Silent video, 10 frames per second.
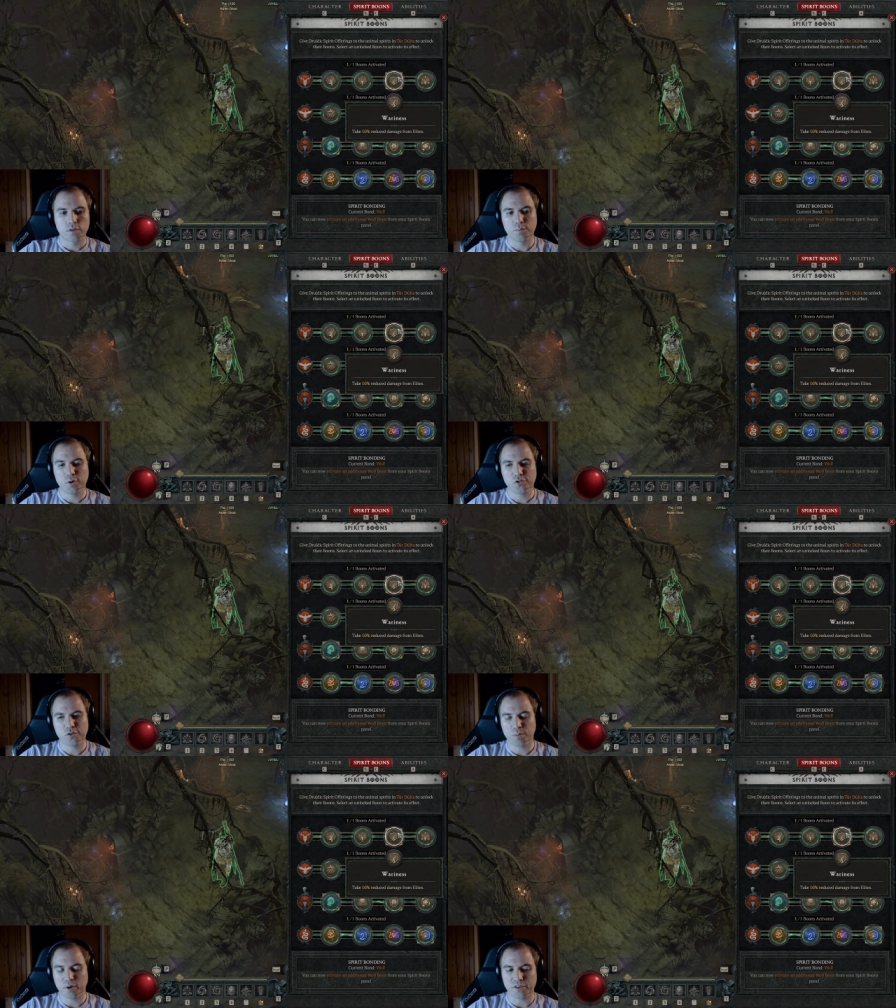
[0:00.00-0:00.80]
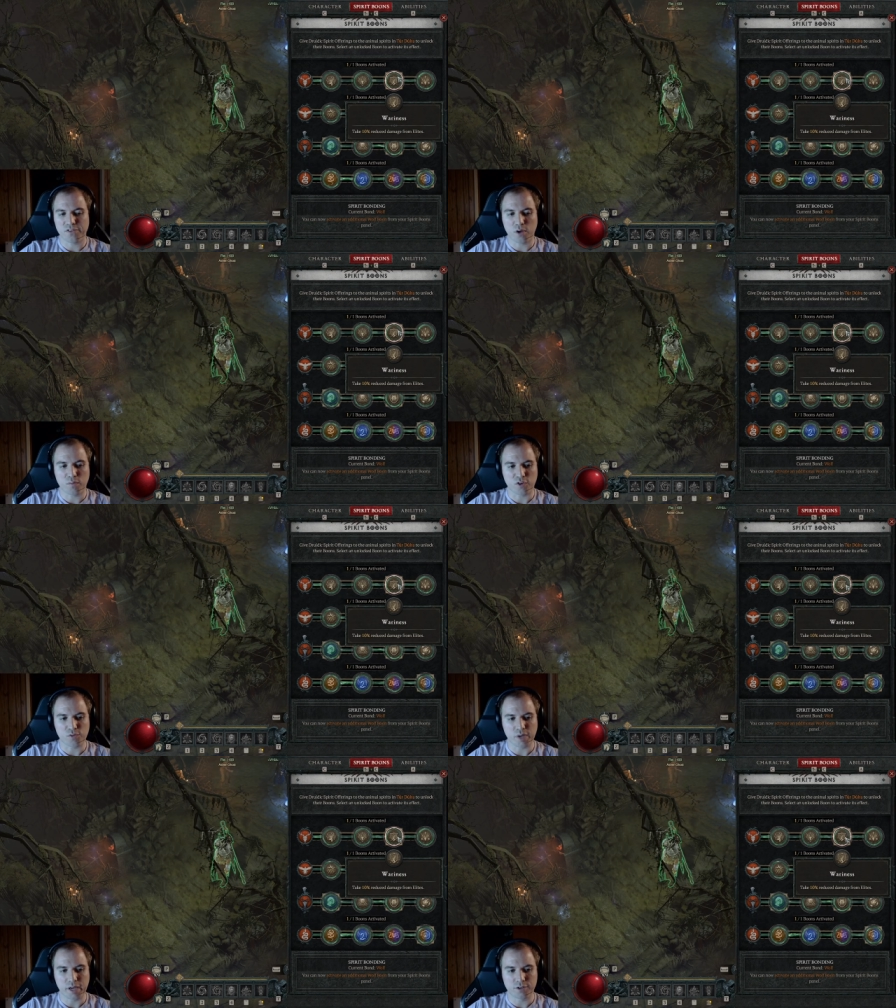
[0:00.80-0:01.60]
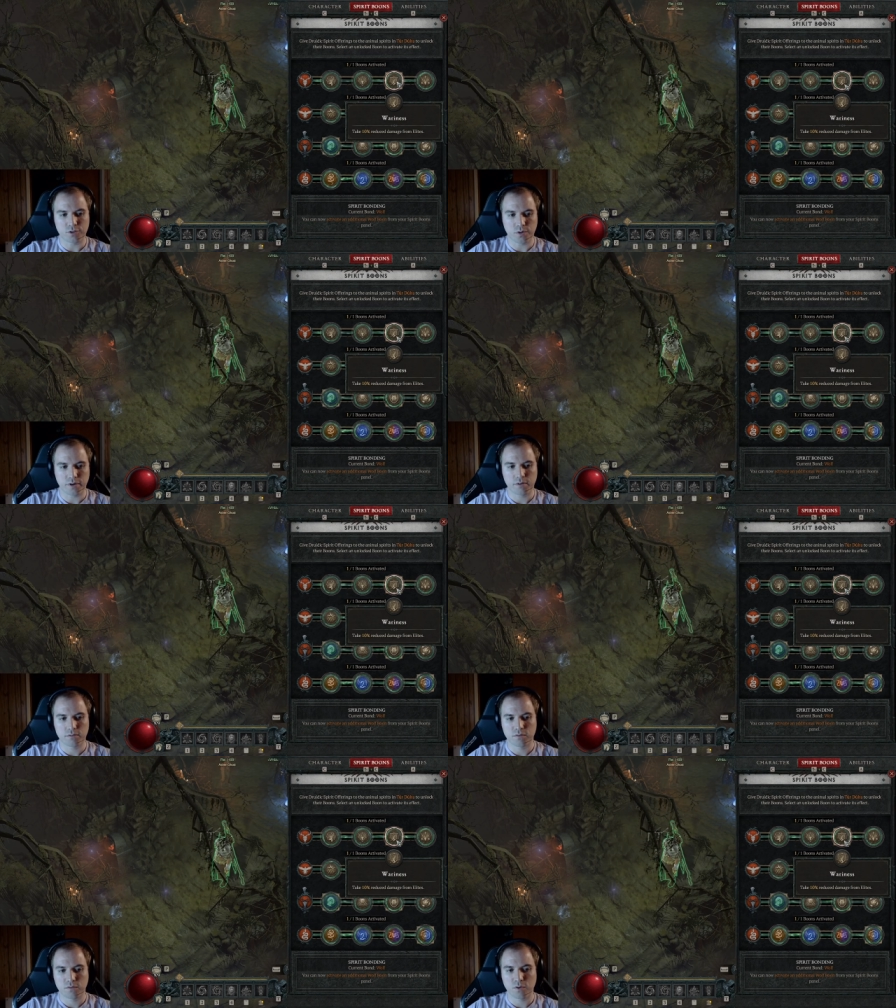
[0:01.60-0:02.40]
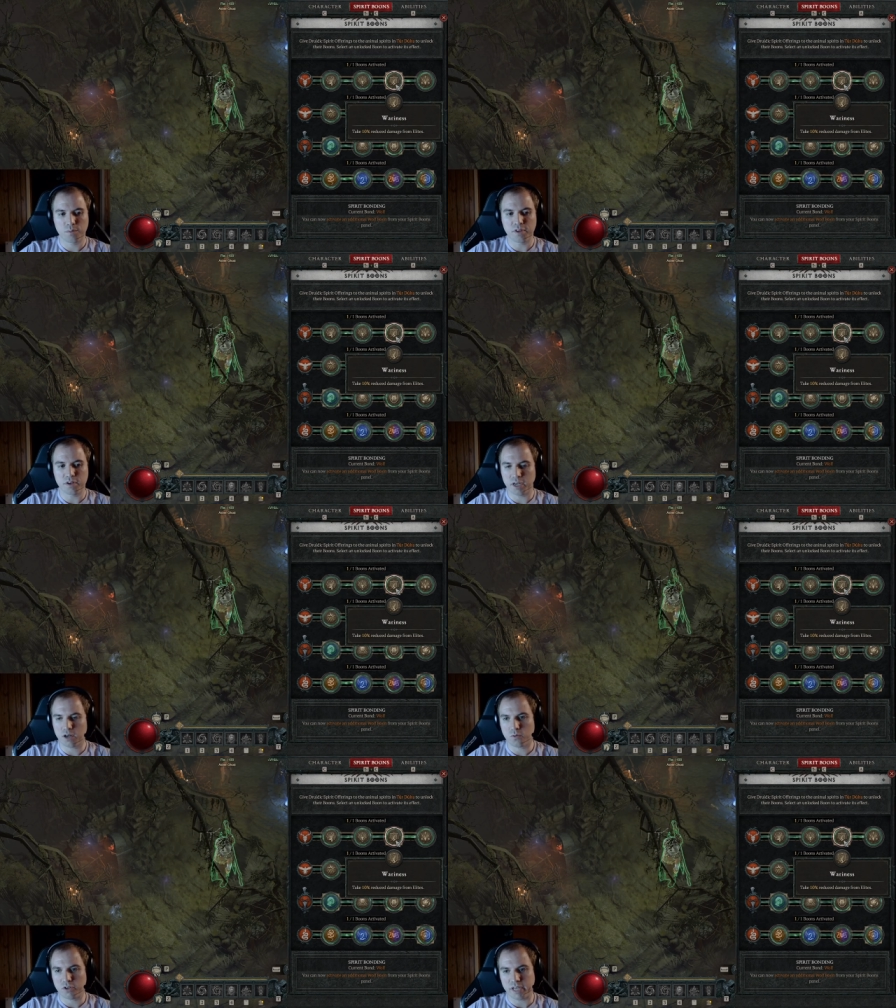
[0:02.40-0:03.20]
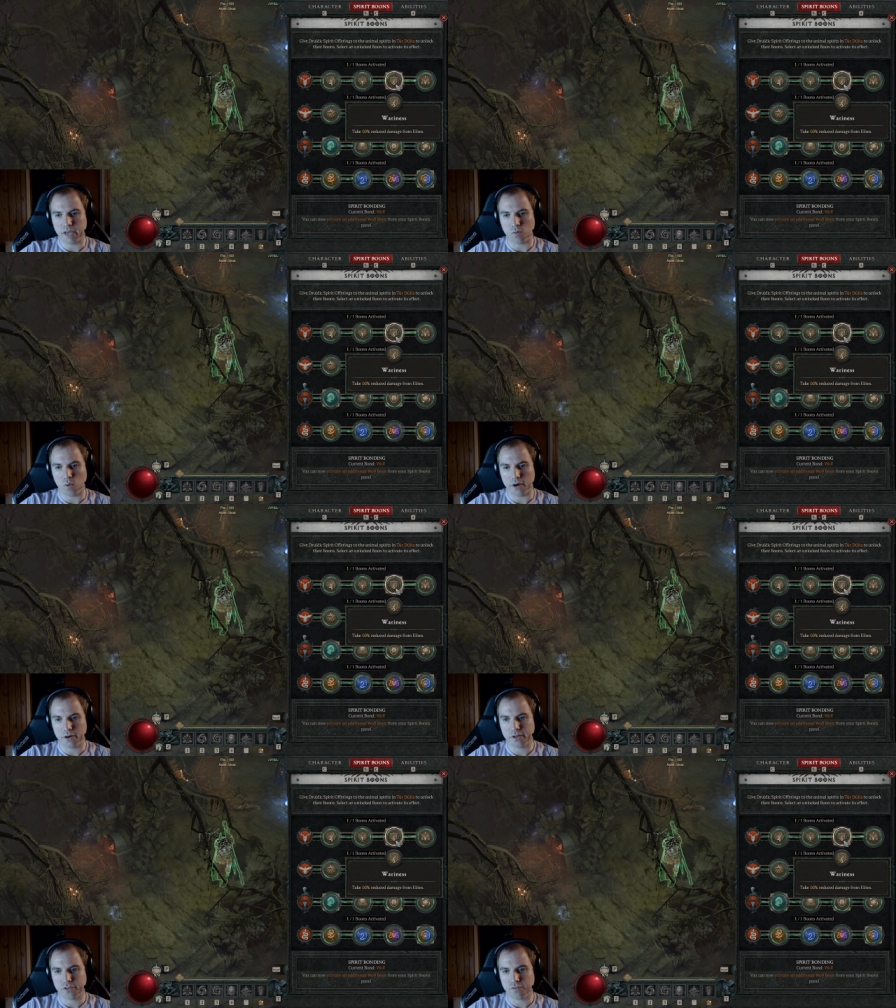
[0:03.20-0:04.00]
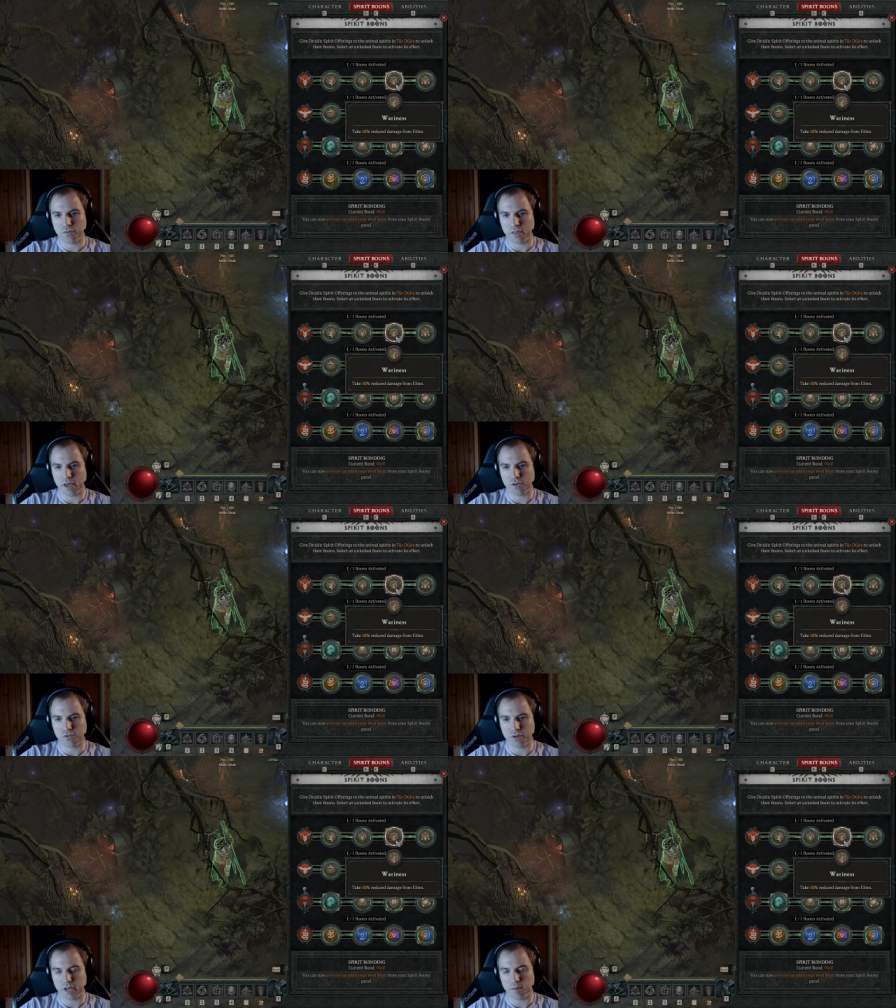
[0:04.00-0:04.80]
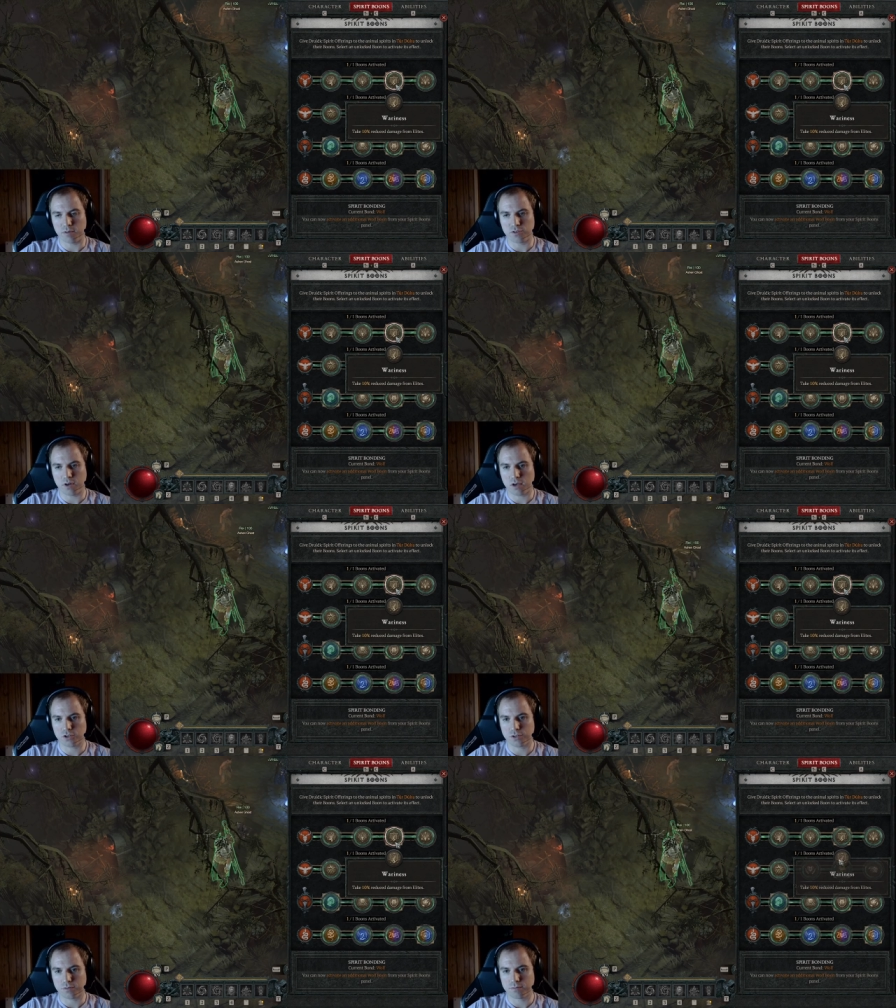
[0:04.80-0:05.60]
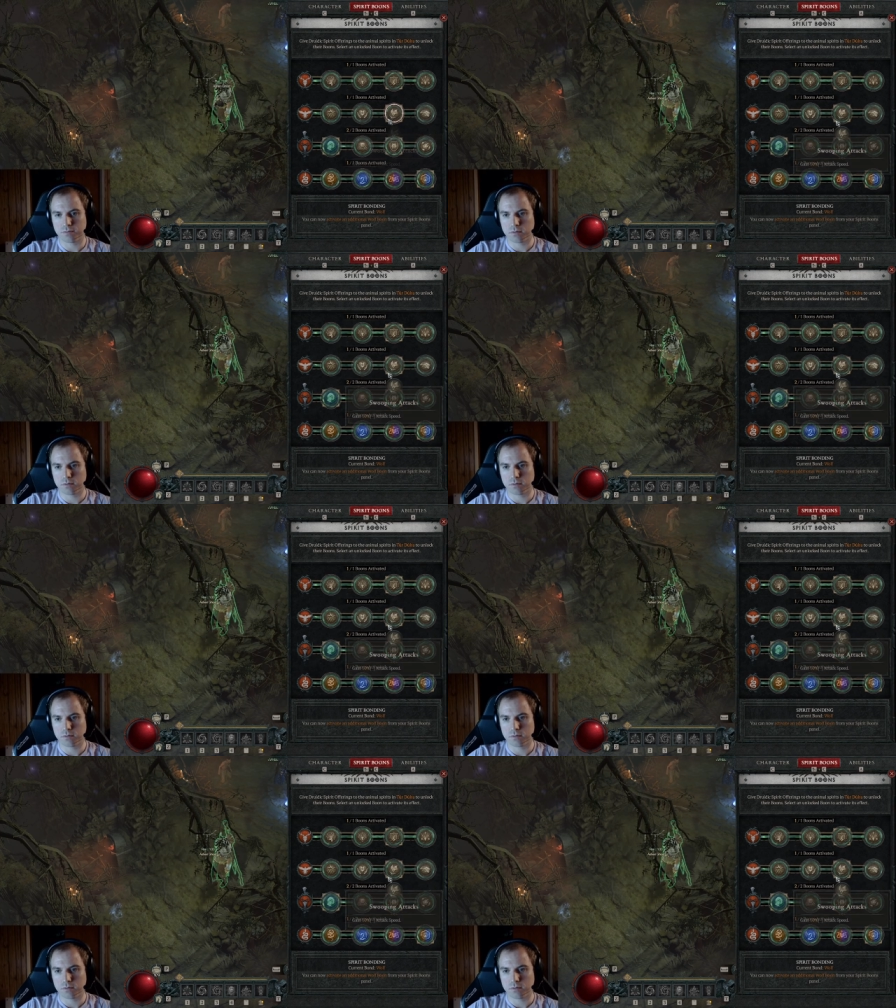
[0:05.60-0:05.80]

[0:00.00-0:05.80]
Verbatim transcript: The boons are pretty self-explanatory. From the deer, we take wariness for the extra damage reduction.